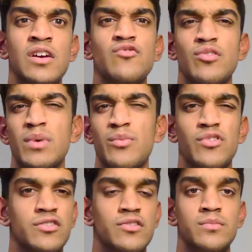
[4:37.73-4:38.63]

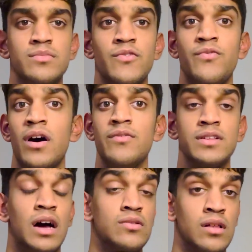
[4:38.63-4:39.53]
remembering them further
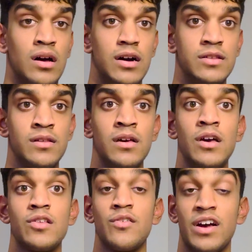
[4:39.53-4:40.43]
down the line.
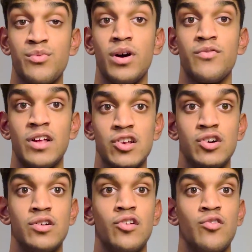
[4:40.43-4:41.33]
So that's why flashcards are